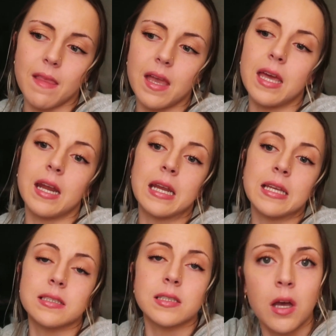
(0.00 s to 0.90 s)
And I
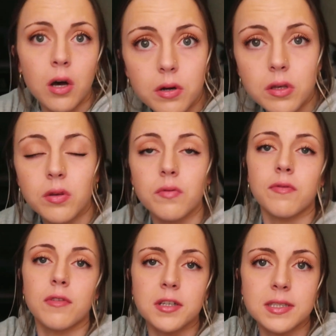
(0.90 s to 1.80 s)
can tell you
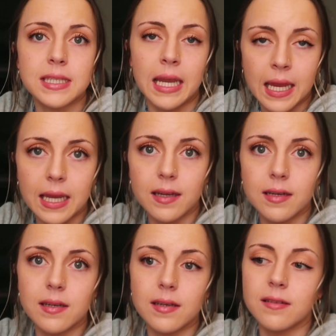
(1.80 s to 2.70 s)
firsthand,